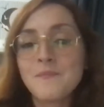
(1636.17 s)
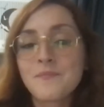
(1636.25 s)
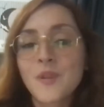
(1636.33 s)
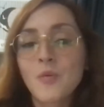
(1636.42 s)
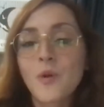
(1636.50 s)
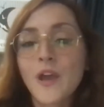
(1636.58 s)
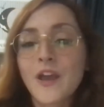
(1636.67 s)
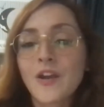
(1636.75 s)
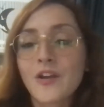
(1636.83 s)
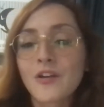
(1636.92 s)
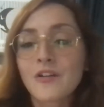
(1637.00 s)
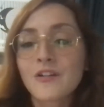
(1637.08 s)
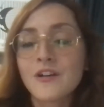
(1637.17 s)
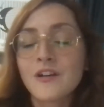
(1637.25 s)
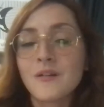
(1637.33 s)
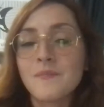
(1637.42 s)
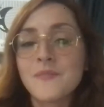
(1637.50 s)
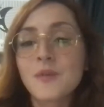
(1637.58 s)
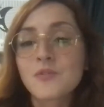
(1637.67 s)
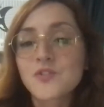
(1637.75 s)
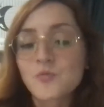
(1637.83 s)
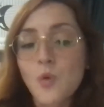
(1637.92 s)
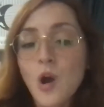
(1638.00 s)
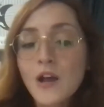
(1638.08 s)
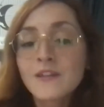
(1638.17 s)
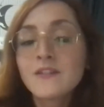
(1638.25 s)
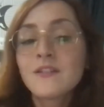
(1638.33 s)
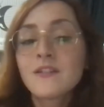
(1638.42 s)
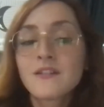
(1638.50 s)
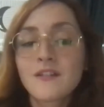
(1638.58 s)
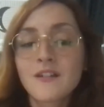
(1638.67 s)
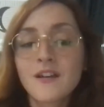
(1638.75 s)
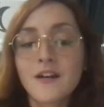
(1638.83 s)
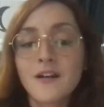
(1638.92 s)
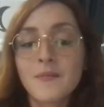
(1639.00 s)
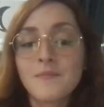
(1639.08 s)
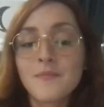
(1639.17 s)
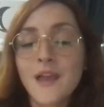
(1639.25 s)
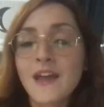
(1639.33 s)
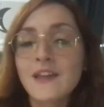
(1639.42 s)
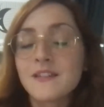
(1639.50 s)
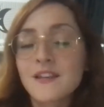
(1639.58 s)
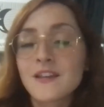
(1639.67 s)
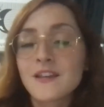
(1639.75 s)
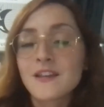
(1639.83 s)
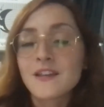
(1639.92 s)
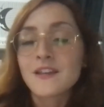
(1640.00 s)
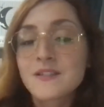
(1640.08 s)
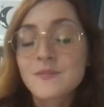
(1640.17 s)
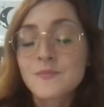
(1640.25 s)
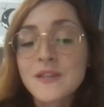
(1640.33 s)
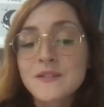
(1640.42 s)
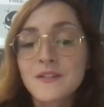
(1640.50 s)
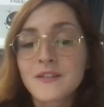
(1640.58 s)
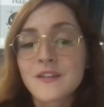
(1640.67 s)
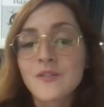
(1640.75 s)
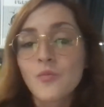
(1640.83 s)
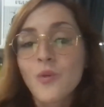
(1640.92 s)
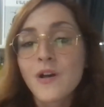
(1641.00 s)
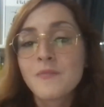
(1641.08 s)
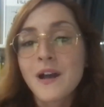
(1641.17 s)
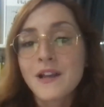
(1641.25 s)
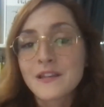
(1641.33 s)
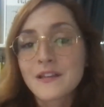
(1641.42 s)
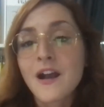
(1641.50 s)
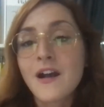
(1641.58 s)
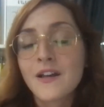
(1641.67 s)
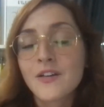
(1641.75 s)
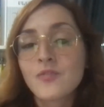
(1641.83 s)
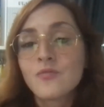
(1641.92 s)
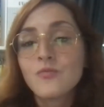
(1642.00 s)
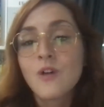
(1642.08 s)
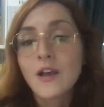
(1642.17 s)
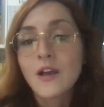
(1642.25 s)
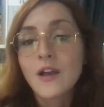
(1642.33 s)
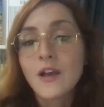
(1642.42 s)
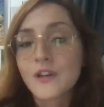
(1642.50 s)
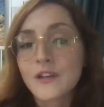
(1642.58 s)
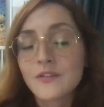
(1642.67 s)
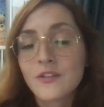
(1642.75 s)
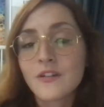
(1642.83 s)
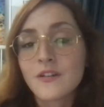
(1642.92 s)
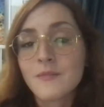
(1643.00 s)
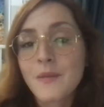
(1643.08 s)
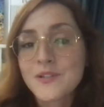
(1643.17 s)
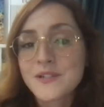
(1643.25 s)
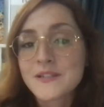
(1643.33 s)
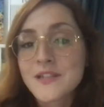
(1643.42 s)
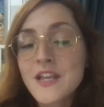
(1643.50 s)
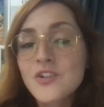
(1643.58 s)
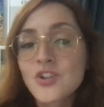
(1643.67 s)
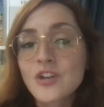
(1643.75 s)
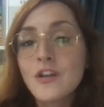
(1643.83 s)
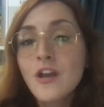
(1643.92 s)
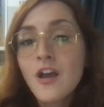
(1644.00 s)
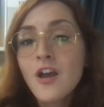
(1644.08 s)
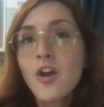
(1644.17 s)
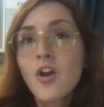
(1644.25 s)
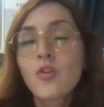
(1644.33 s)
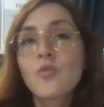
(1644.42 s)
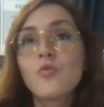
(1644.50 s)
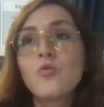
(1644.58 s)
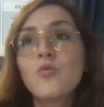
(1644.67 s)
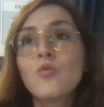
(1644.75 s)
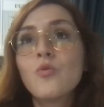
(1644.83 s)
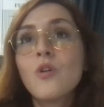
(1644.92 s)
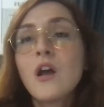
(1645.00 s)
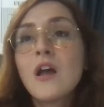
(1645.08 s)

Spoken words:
where there was one, and it's basically one by the guy who I quoted in my presentation, who